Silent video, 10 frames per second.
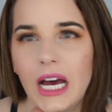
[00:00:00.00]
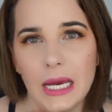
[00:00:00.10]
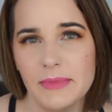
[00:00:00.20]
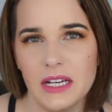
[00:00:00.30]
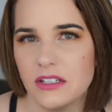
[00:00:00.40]

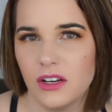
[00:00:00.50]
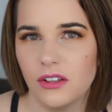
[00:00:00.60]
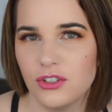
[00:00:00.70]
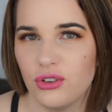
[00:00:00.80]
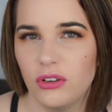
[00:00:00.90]
I'm not
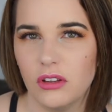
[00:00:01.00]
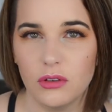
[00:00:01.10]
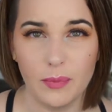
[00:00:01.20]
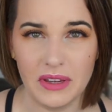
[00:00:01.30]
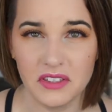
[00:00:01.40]
entirely sure that
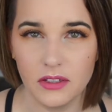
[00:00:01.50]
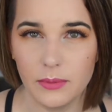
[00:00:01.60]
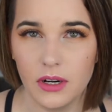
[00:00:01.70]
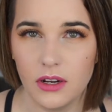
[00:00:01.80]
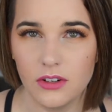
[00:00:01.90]
they're the best thing
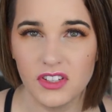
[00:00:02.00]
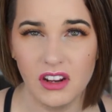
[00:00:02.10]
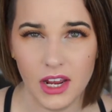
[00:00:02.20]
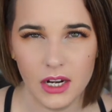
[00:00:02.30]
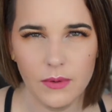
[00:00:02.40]
to put on your
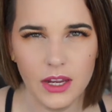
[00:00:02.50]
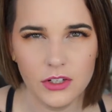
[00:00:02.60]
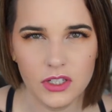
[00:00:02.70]
skin anyway,